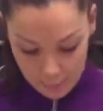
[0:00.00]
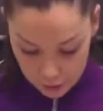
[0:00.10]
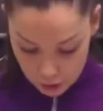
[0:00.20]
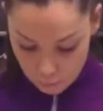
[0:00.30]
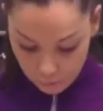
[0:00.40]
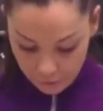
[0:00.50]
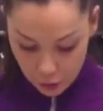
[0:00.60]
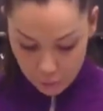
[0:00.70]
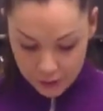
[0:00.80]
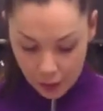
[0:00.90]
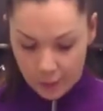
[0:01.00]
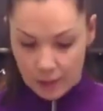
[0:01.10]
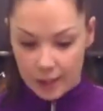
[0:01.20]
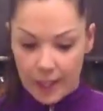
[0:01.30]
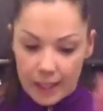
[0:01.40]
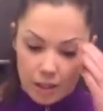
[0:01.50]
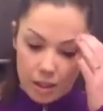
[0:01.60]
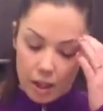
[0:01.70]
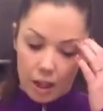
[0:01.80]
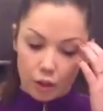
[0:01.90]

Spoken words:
So before we go into this,